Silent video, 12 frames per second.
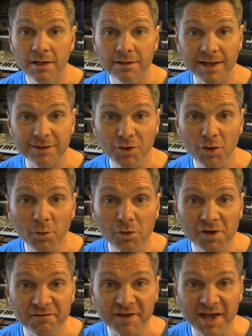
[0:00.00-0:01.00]
Now don't
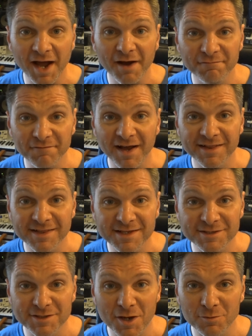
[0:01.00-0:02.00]
worry if you can't find
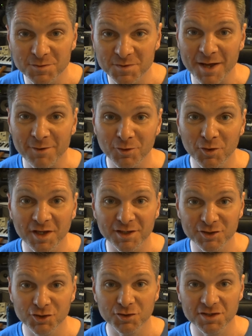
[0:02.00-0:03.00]
these notes without
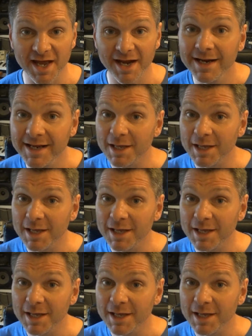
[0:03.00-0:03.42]
looking just yet.